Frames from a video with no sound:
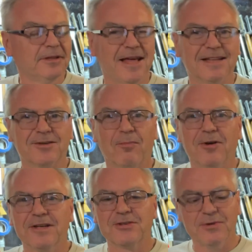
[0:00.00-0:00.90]
That's a
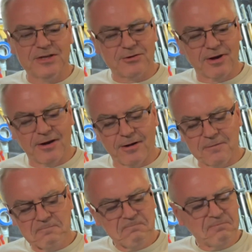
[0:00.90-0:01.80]
pretty sweet trigger.
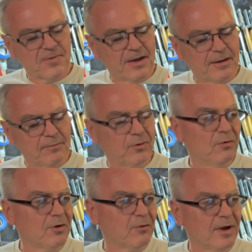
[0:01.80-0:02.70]
Um, no
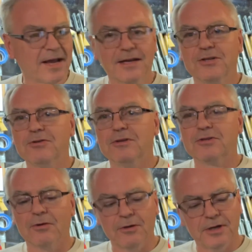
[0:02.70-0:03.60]
wonder why I can shoot it
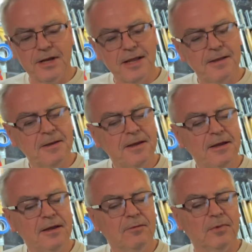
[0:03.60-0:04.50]
so good.
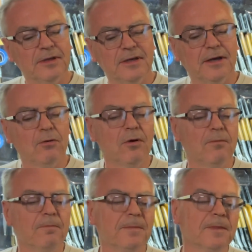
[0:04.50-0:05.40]
But uh,
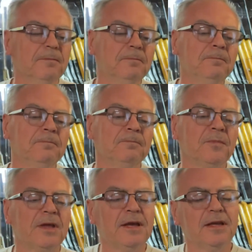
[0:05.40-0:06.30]
well,
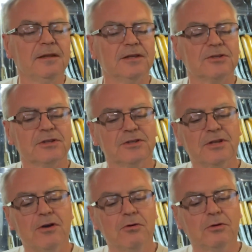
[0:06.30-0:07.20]
this is
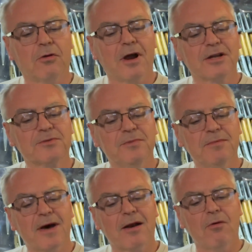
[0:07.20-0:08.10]
the old Crosman
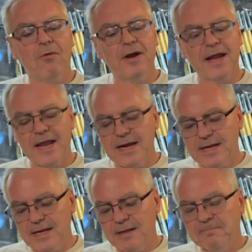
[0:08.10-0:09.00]
Model one
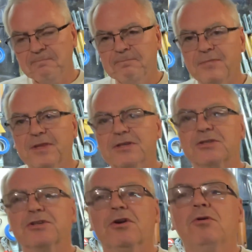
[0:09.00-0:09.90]
eighty. This
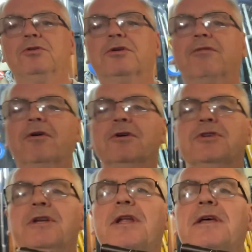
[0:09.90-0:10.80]
is an older
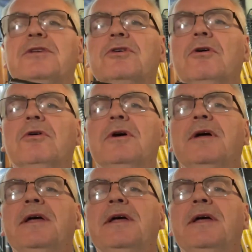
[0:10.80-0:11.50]
version, so